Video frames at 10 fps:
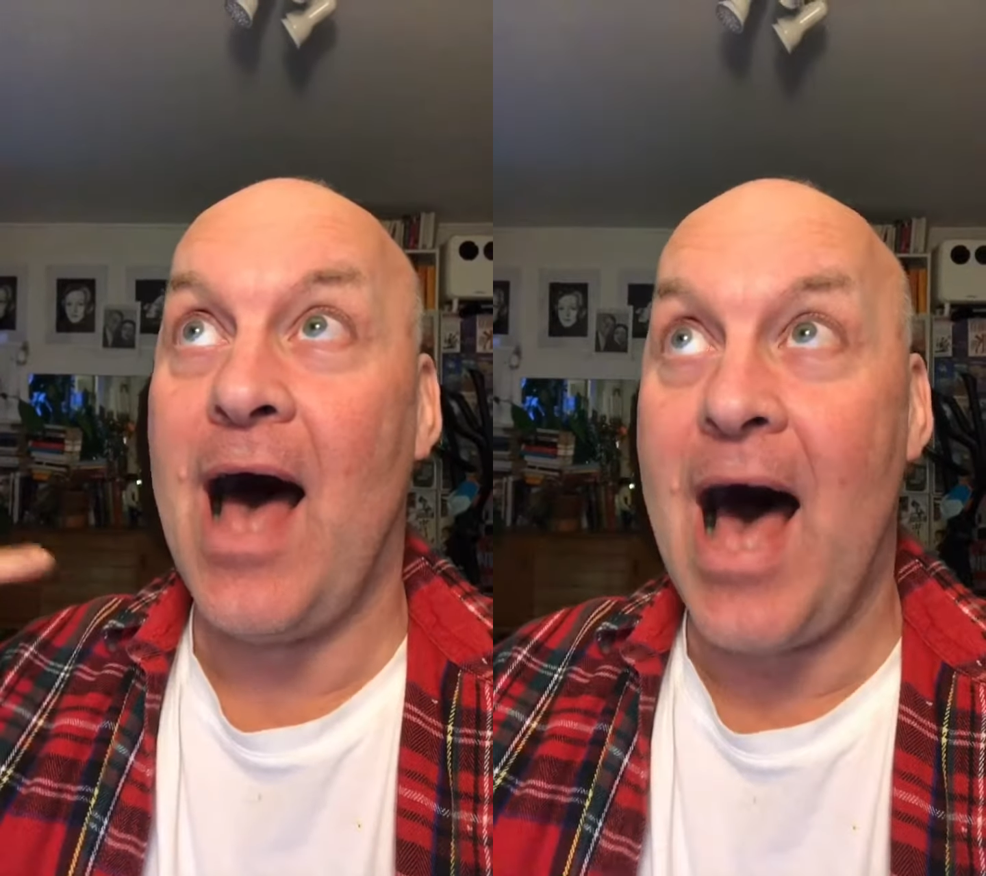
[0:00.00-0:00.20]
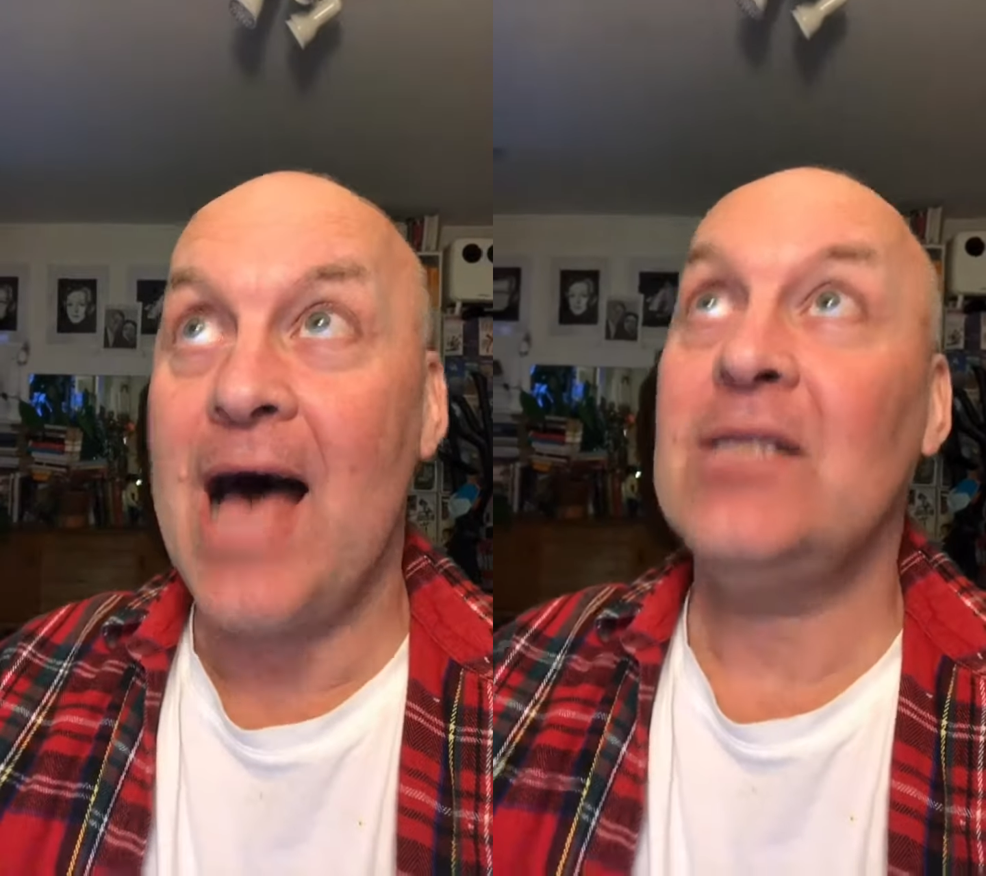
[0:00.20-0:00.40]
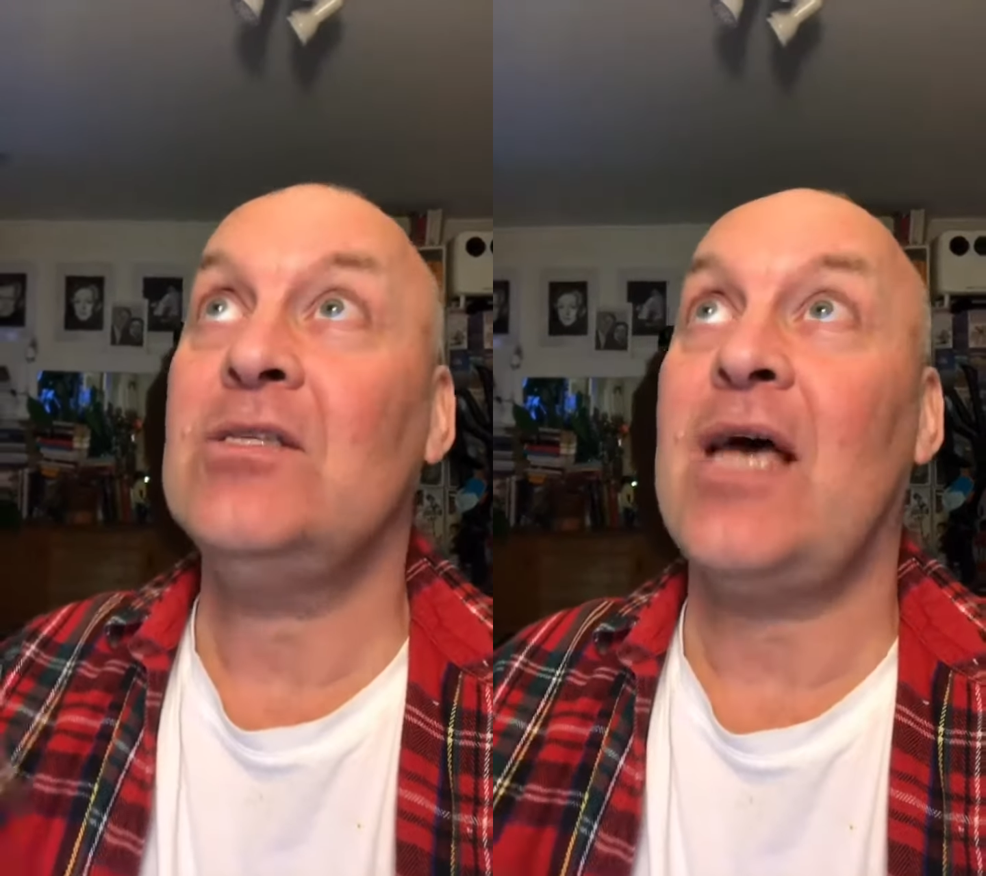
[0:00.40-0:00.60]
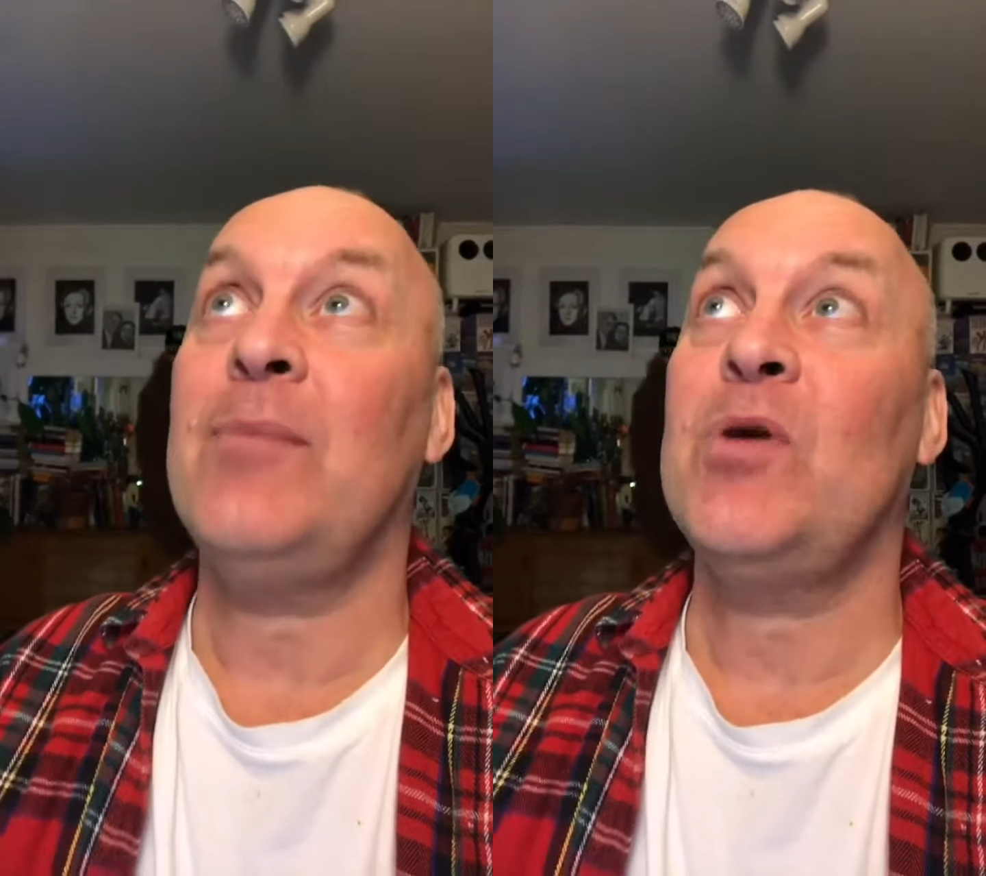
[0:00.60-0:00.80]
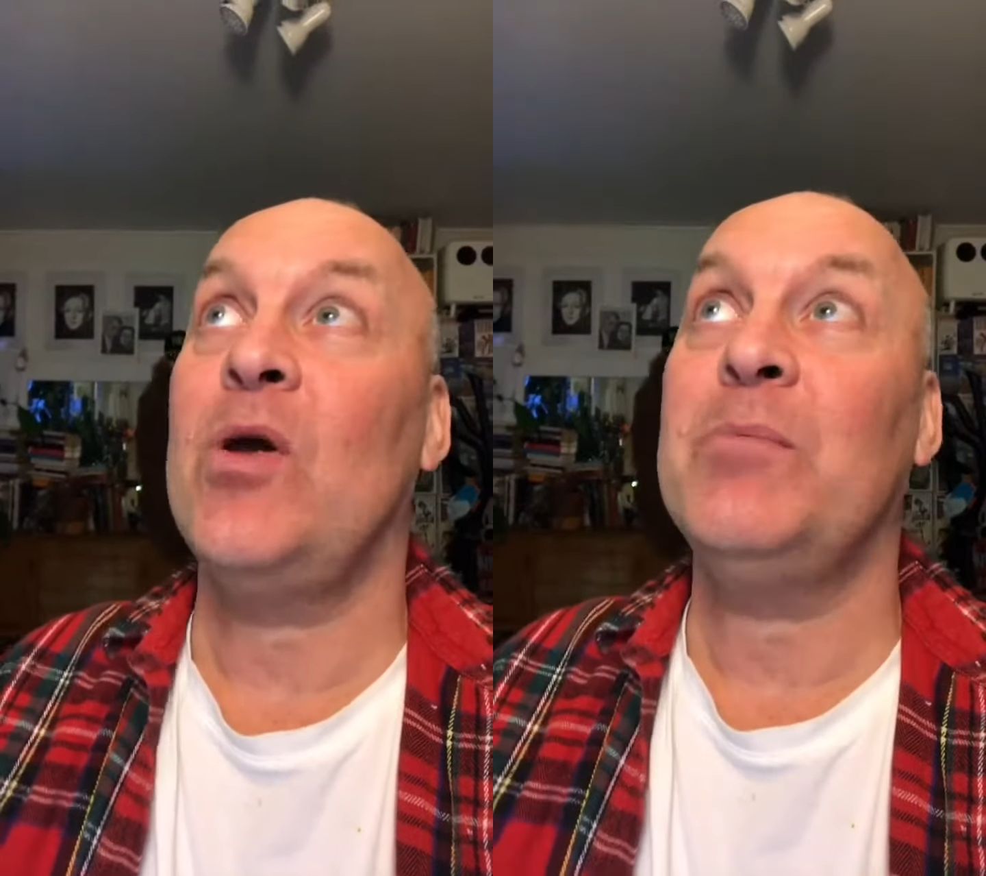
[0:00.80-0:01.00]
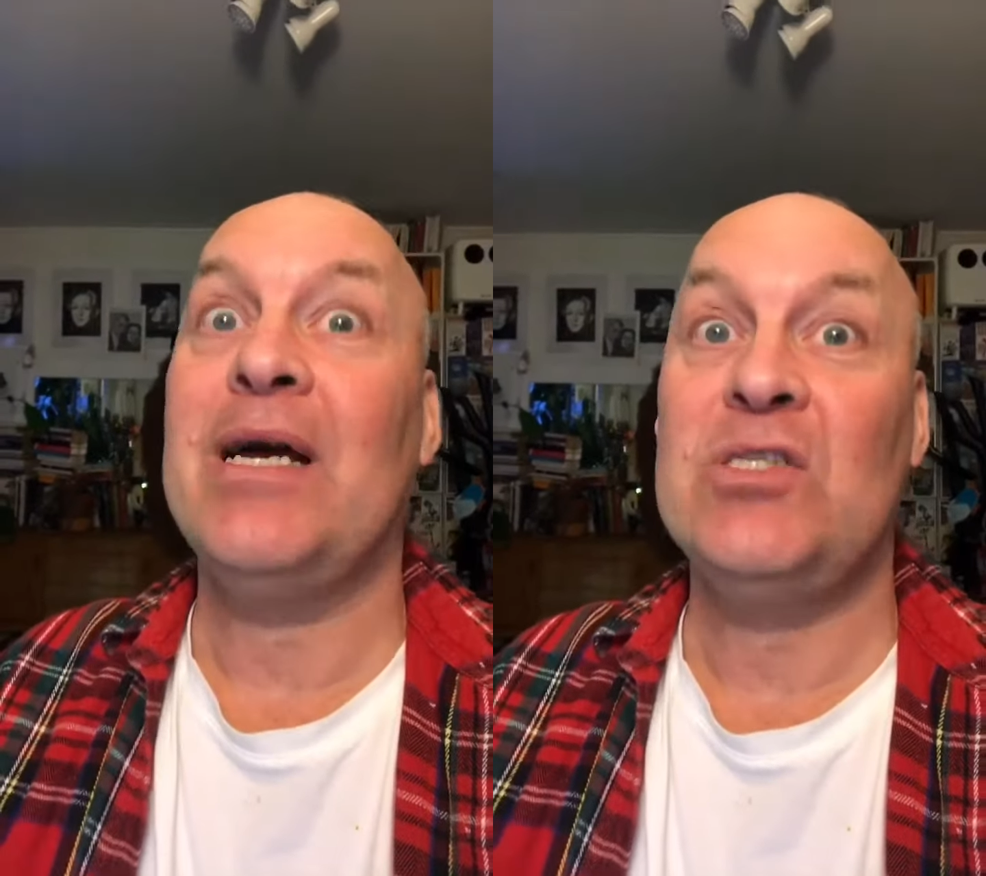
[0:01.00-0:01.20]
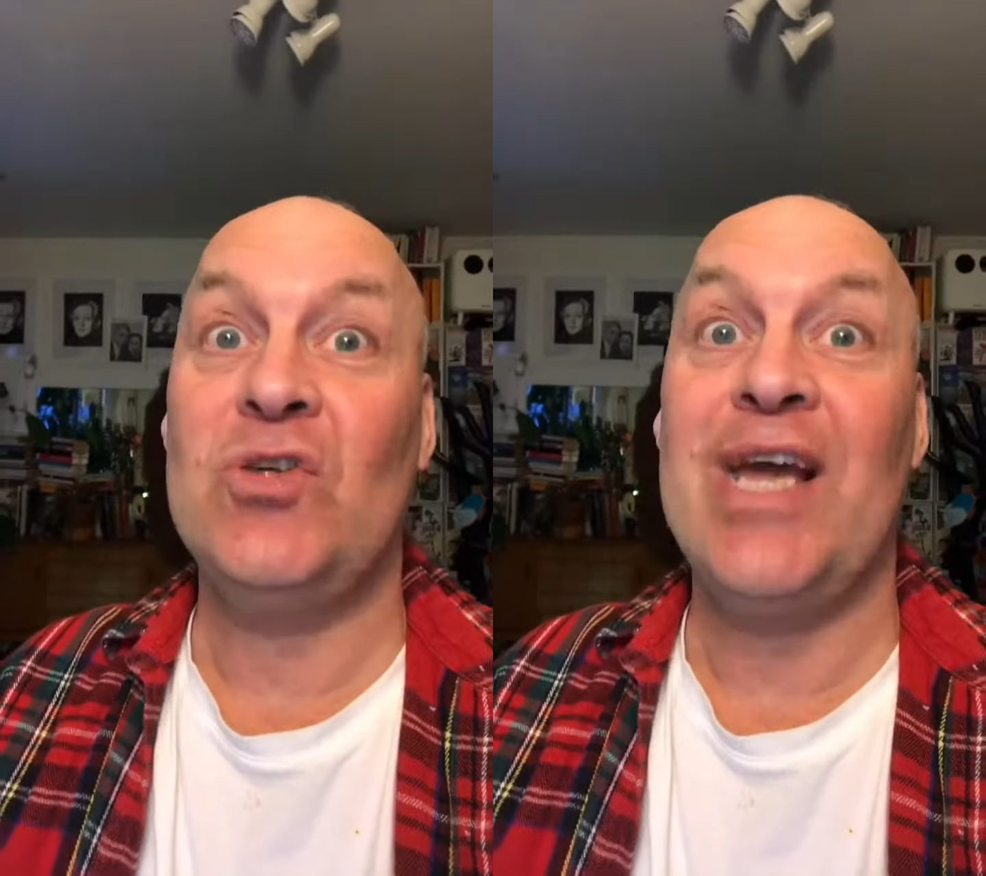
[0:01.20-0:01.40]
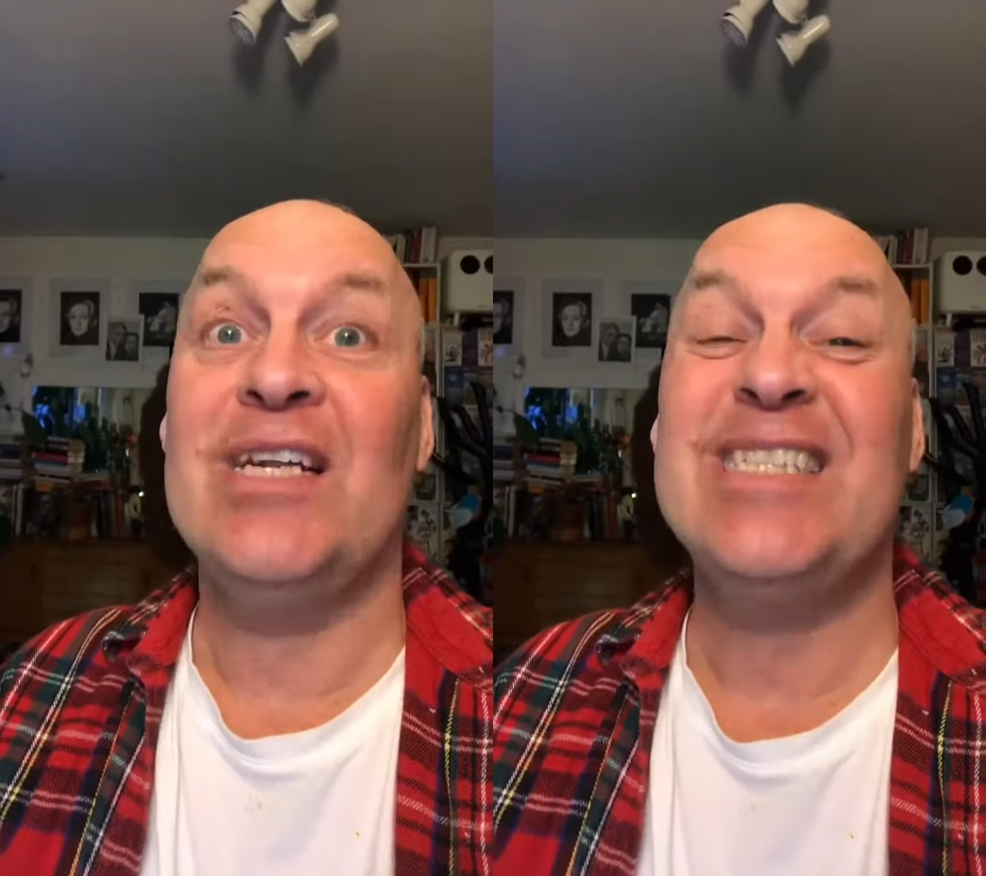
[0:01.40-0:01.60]
And I'm going by
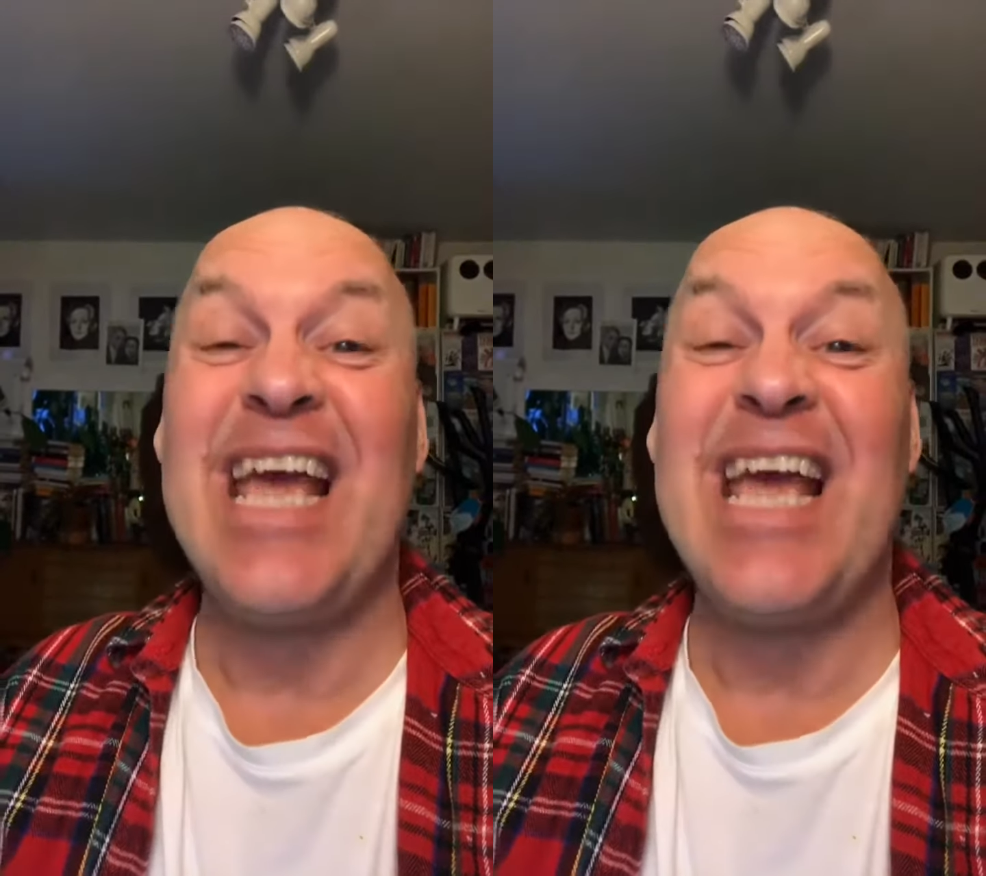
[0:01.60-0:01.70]
train at